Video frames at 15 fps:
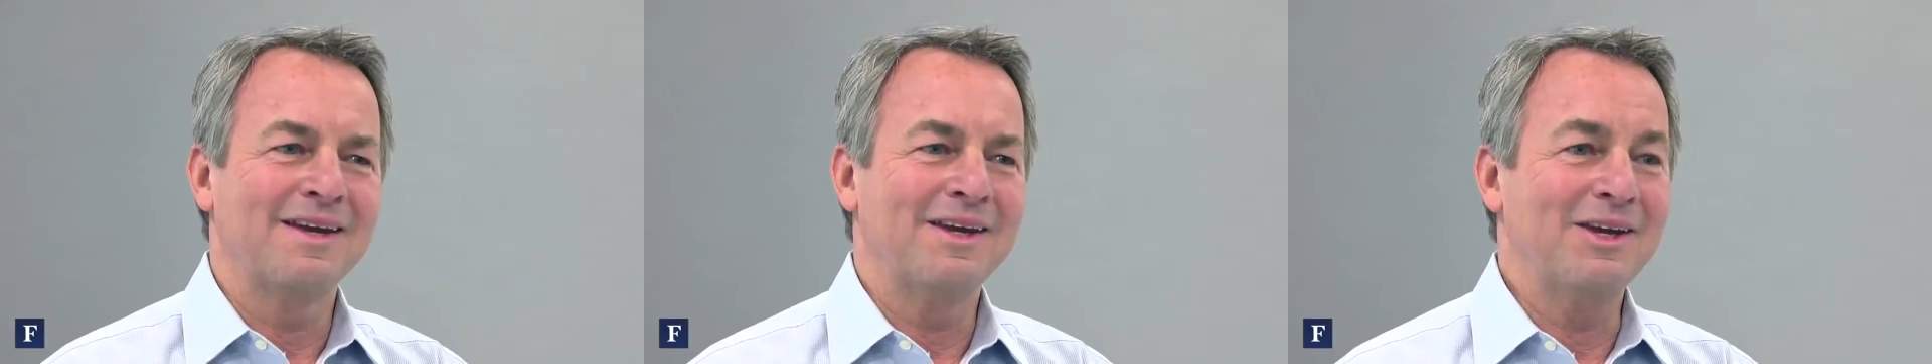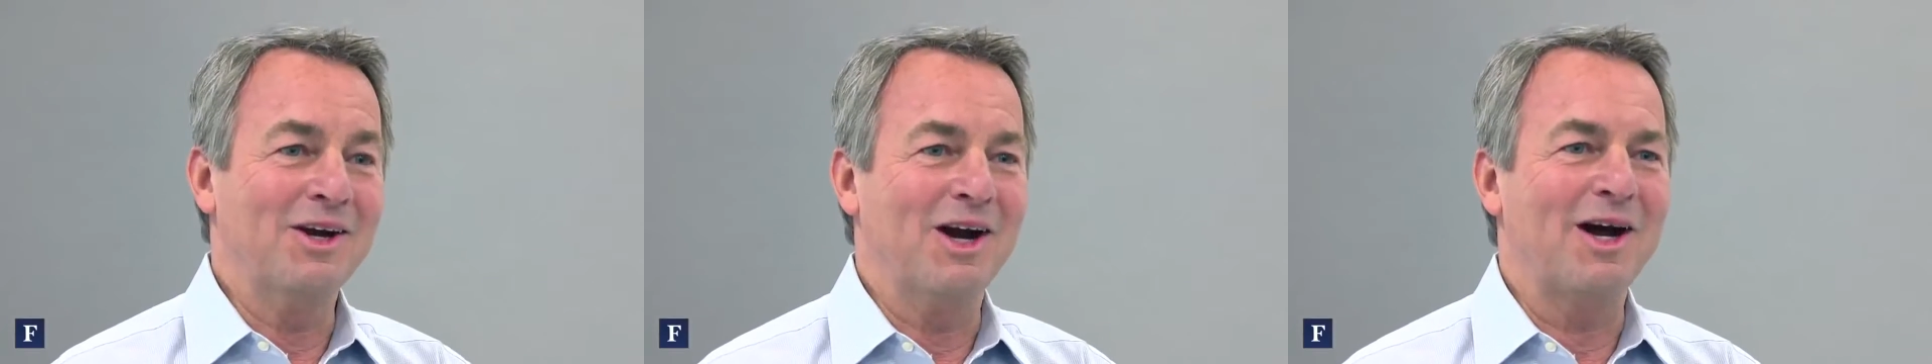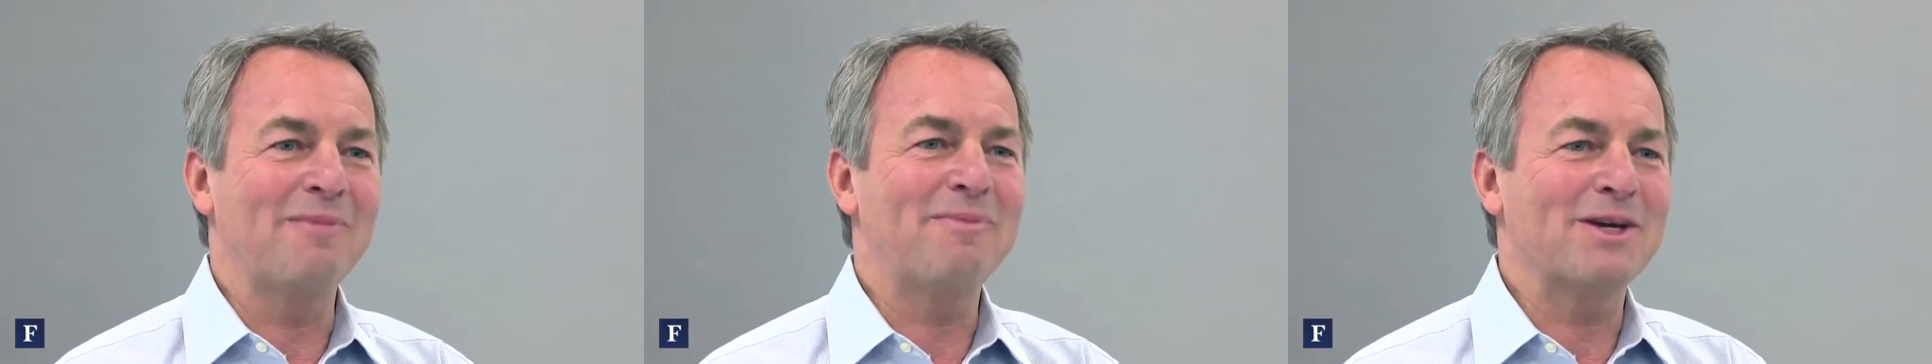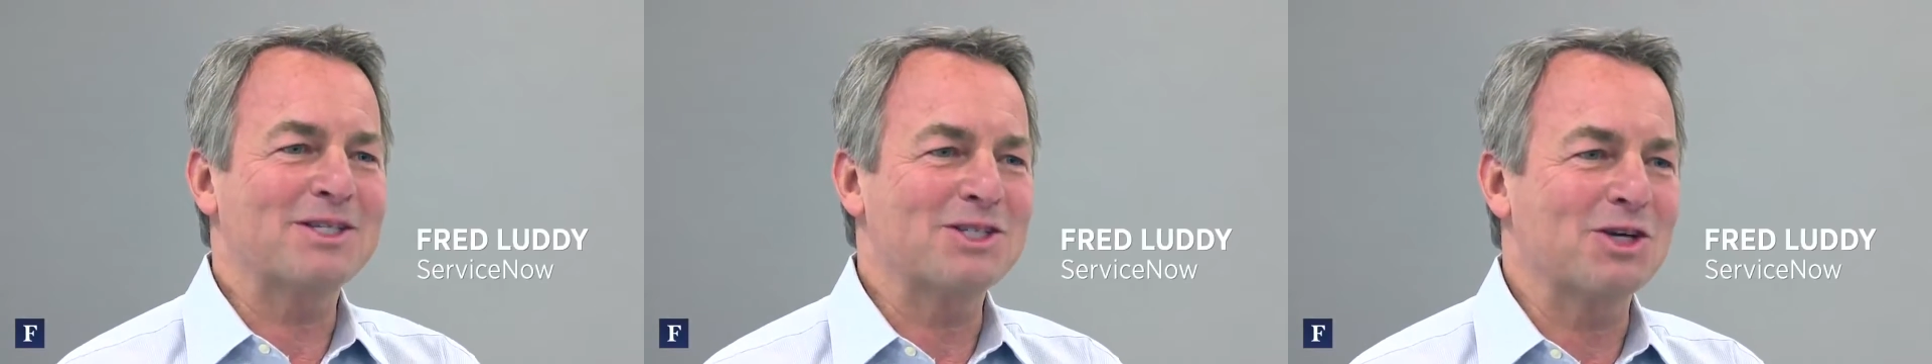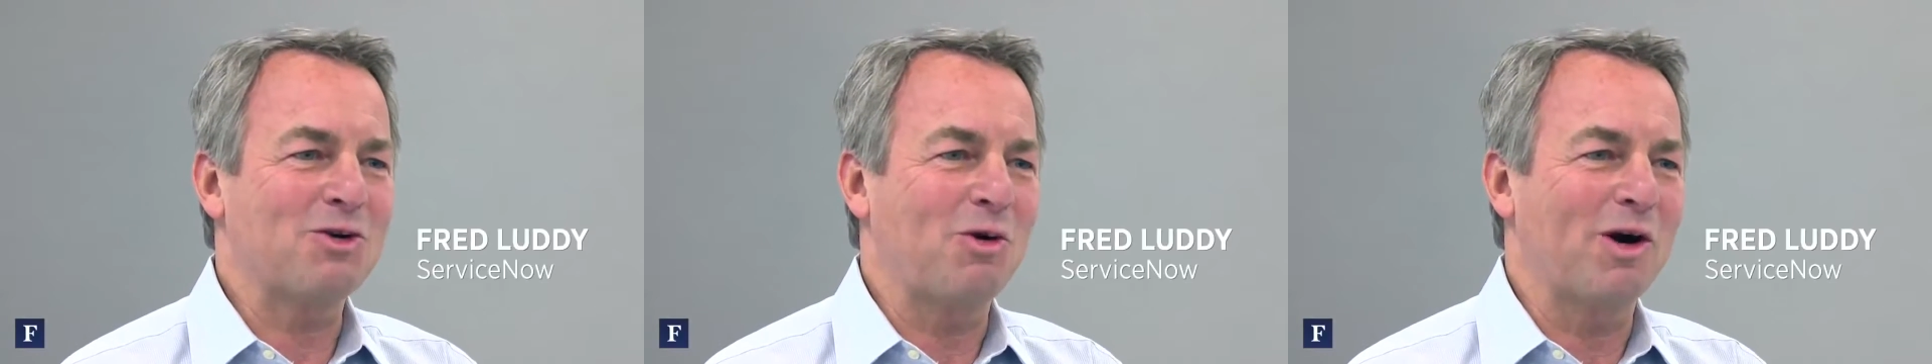You know, I picked
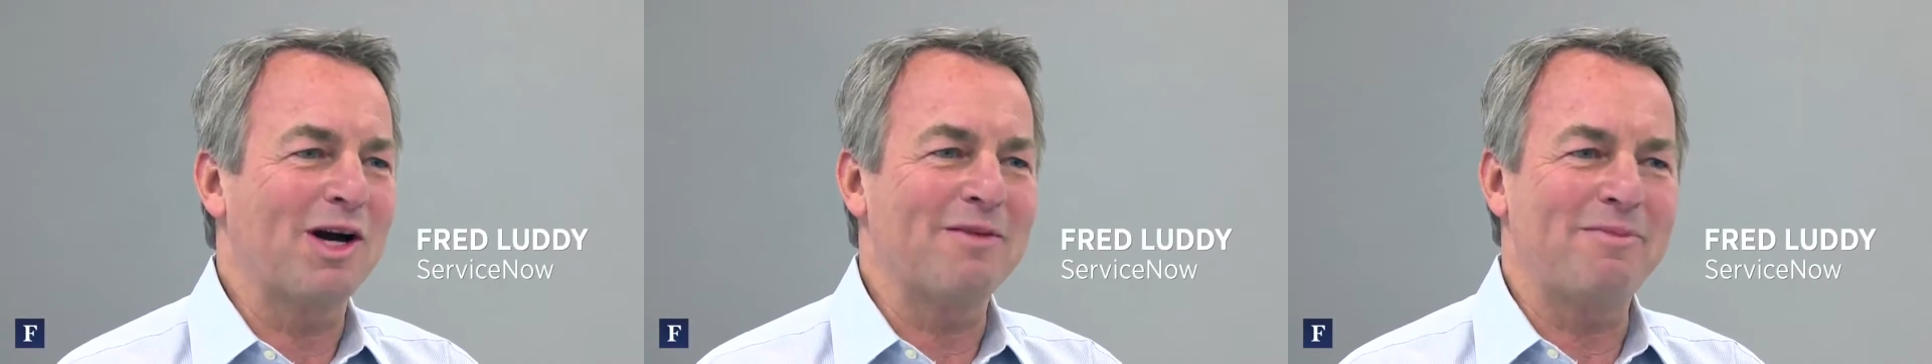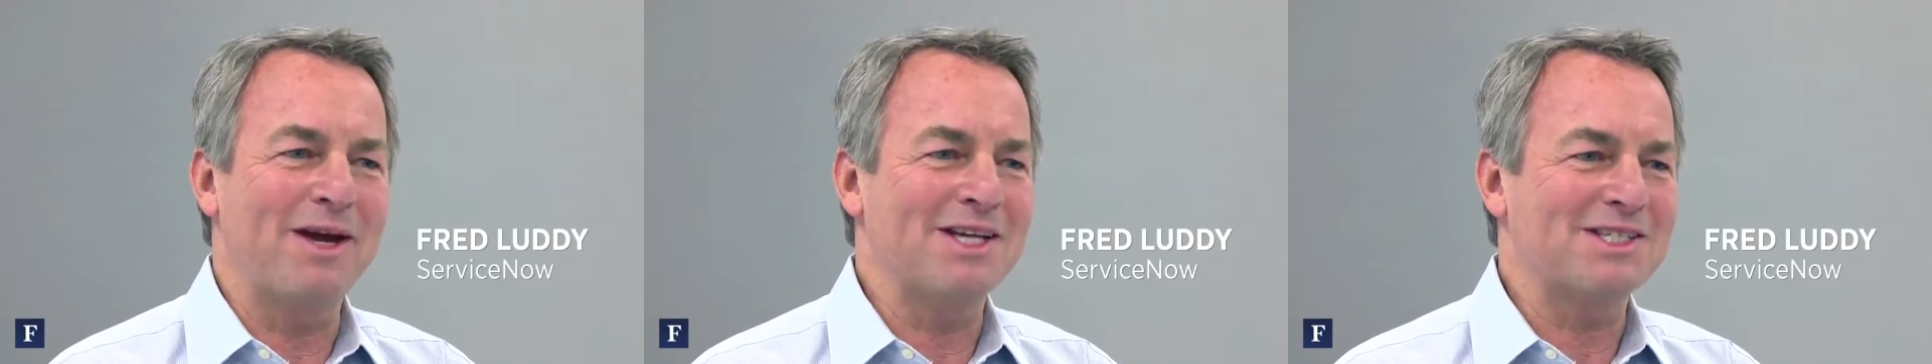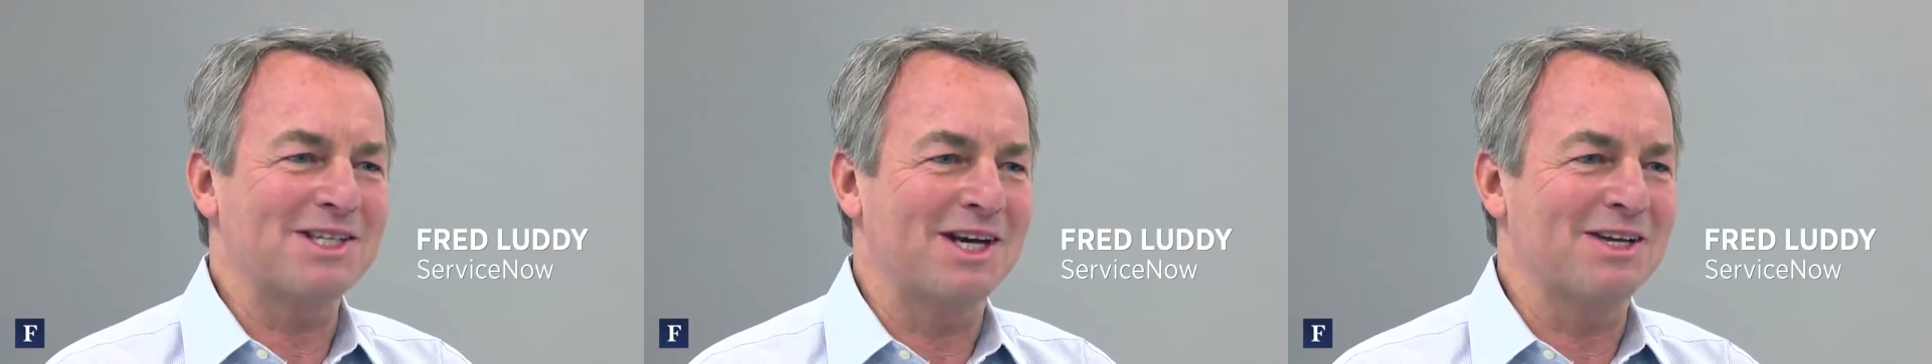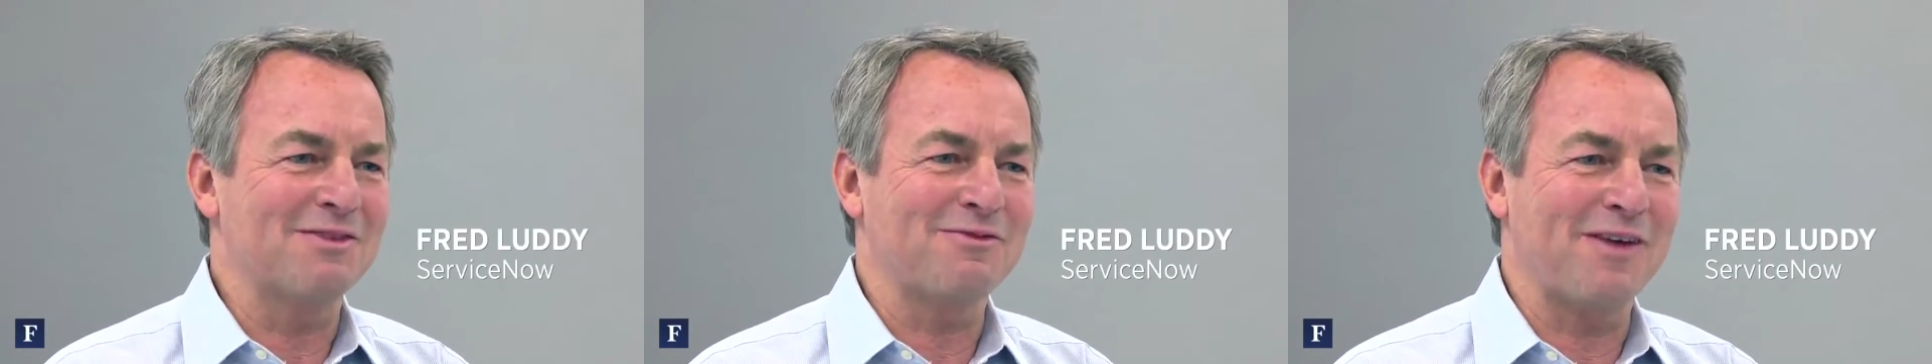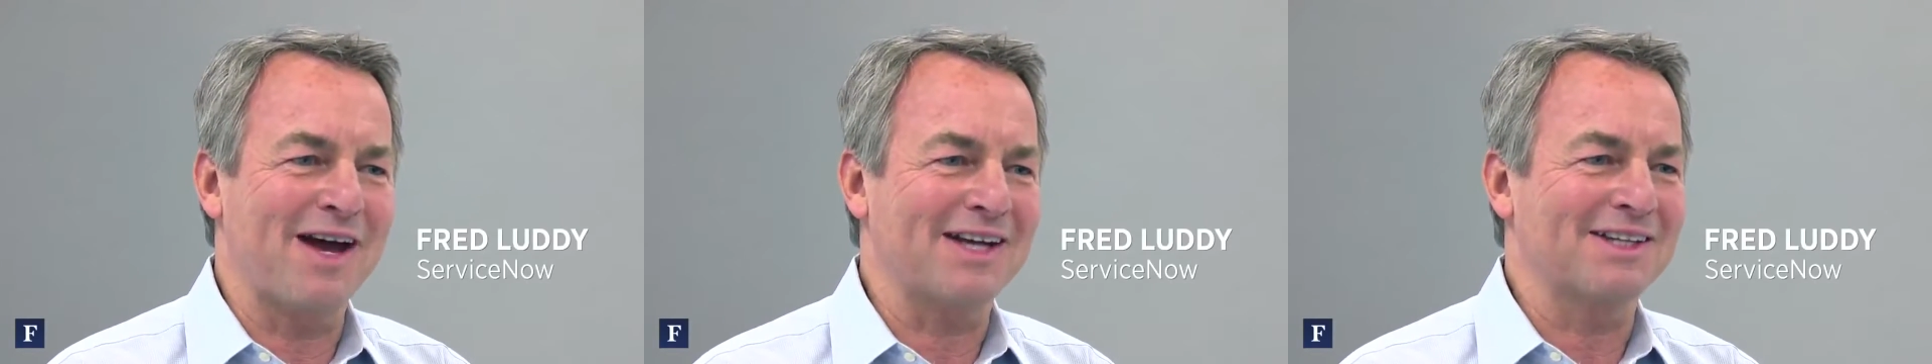Sequoia based on the
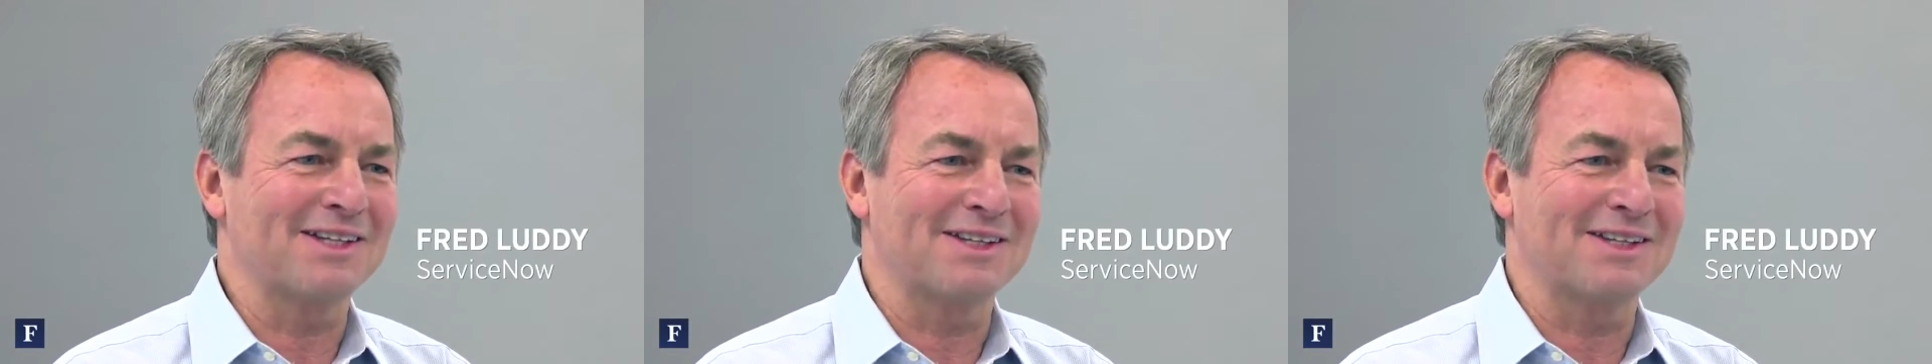fact